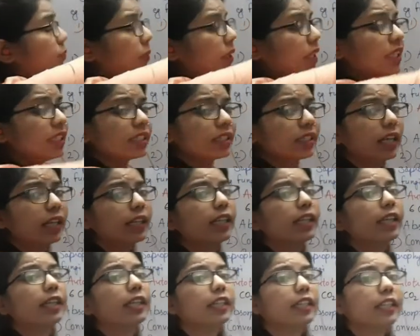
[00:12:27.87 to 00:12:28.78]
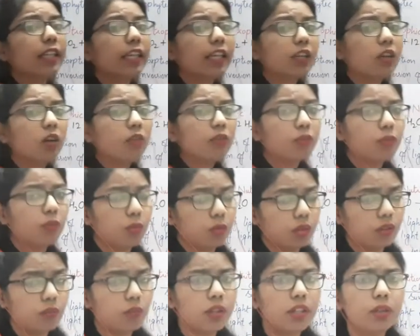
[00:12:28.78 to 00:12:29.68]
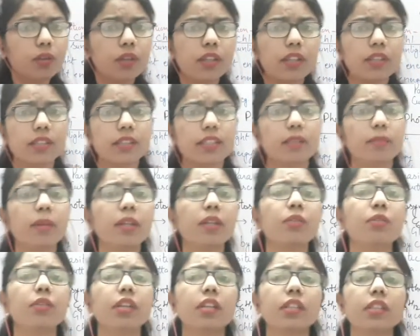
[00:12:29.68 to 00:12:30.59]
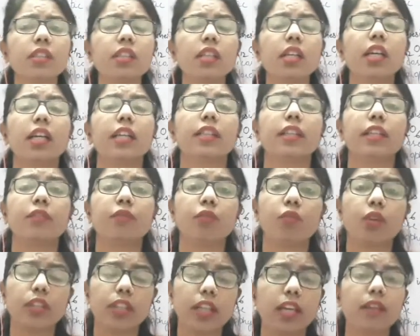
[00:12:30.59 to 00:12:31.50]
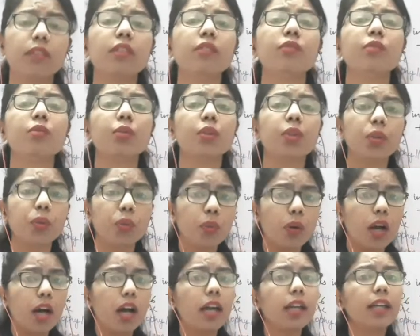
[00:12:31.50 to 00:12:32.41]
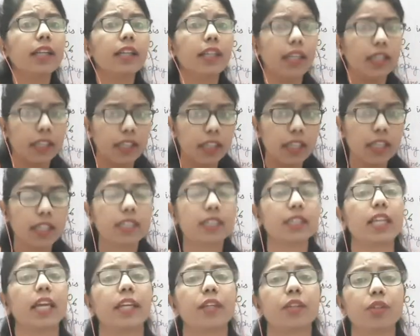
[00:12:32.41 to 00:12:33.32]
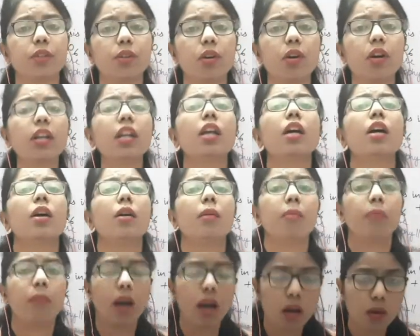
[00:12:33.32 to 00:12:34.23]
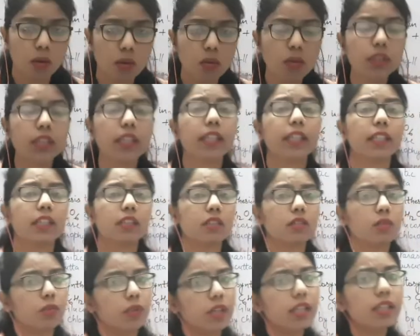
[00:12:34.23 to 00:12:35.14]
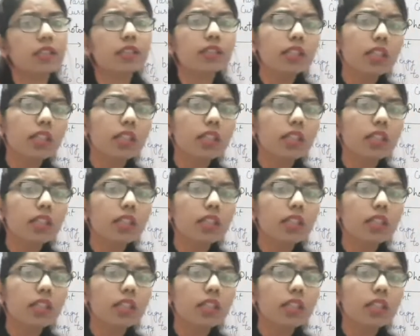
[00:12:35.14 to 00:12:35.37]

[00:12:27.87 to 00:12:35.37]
means that intake of food. What do you understand by nutrition? That whatever food you are taking inside your mouth, it is known as